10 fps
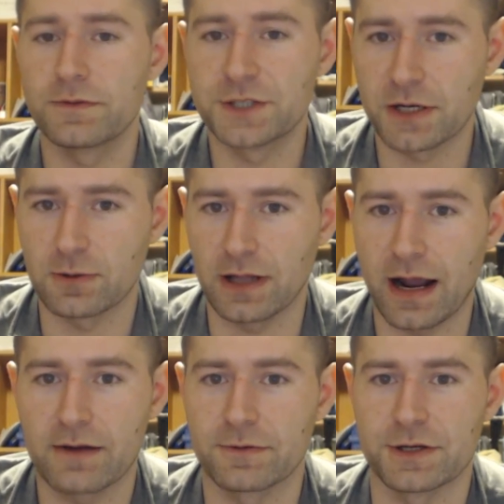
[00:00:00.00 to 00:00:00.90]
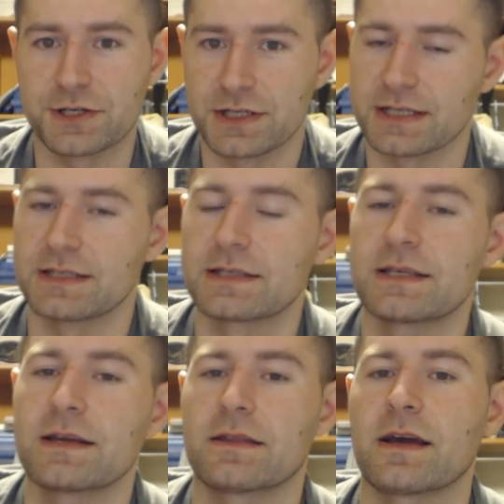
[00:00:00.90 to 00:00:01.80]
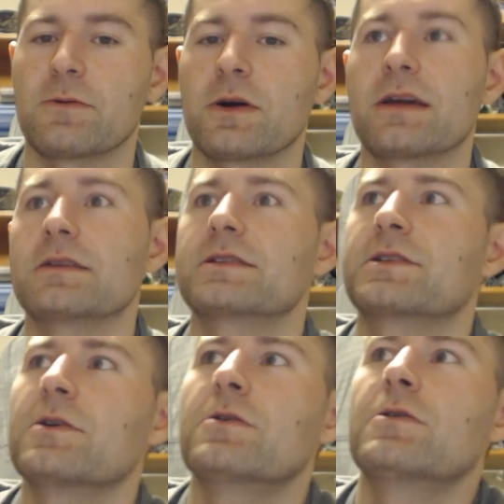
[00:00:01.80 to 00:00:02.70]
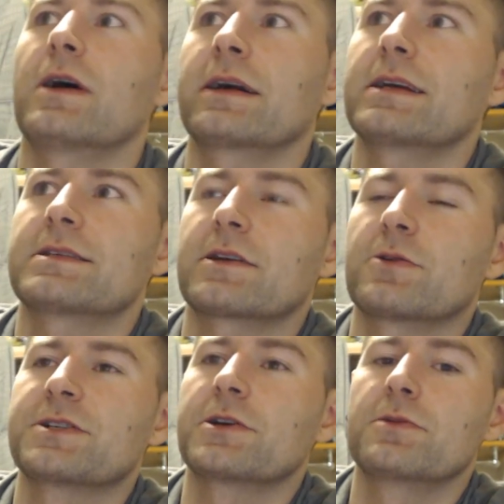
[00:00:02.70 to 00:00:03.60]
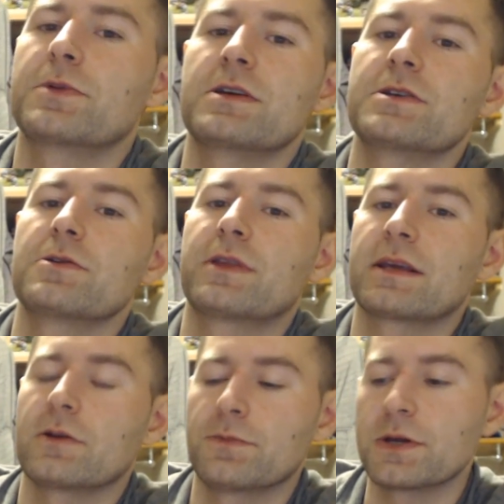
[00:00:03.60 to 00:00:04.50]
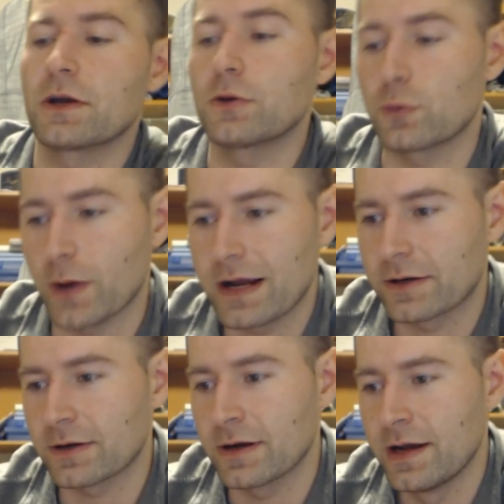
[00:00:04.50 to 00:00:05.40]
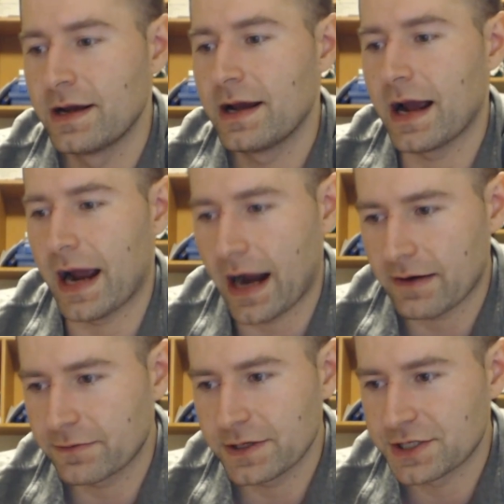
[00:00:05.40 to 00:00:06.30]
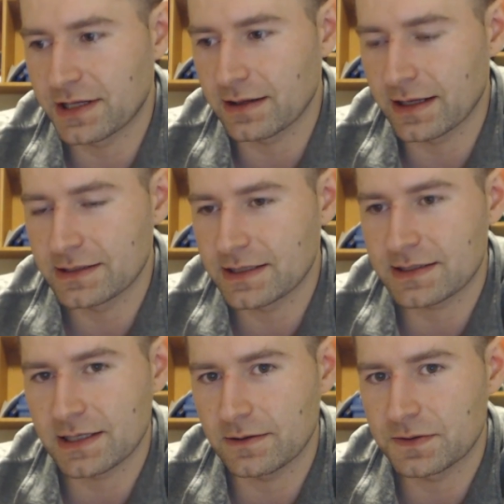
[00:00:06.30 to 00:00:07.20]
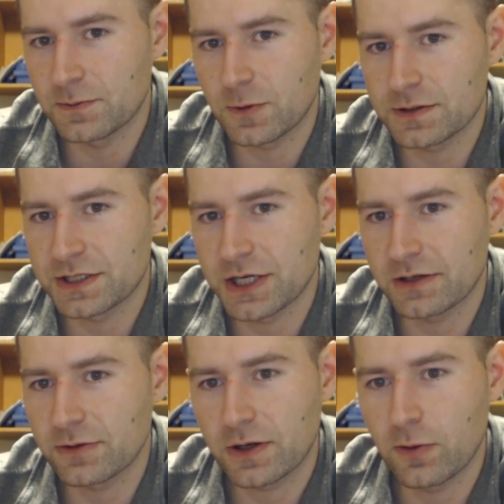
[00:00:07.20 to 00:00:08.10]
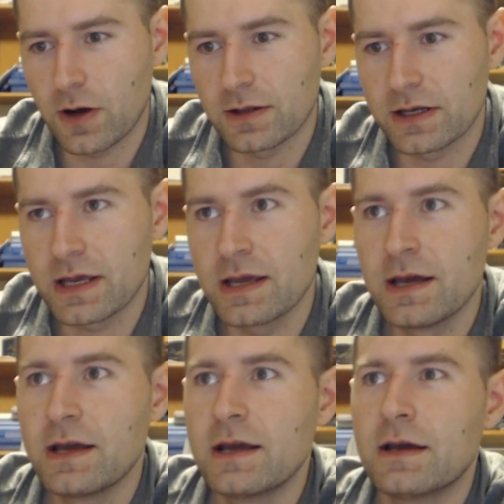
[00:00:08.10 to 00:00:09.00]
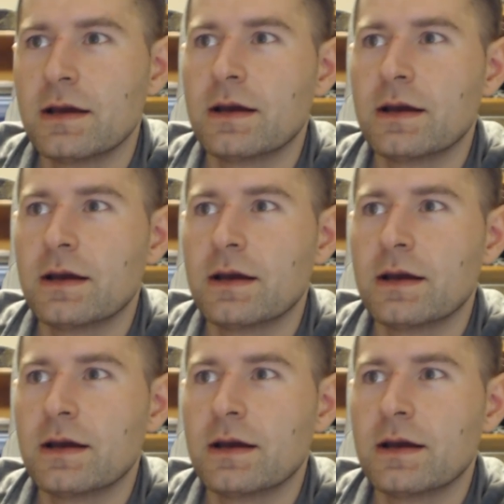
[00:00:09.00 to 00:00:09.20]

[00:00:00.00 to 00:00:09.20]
more of a general average doesn't see it that way. So I guess the question could be, do you think there'll be a greater average that lends itself towards gender equality?